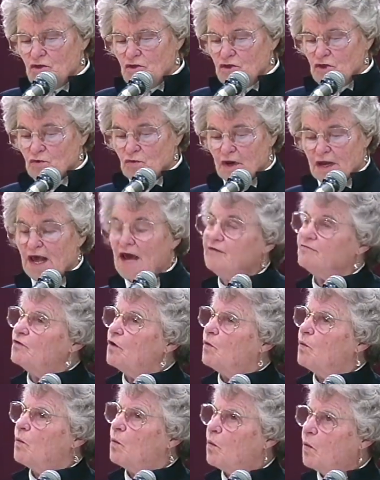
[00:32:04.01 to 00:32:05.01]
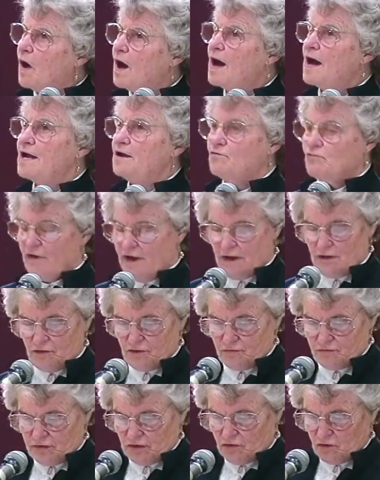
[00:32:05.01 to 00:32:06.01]
You will have a wide
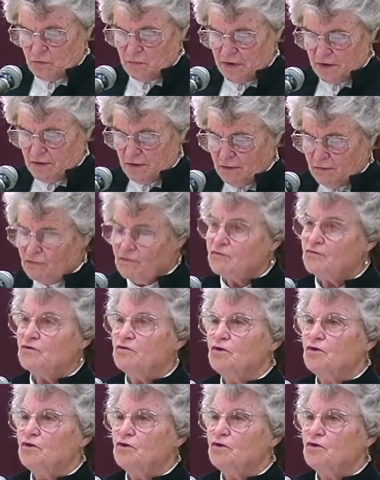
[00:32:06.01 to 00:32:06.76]
range of experience.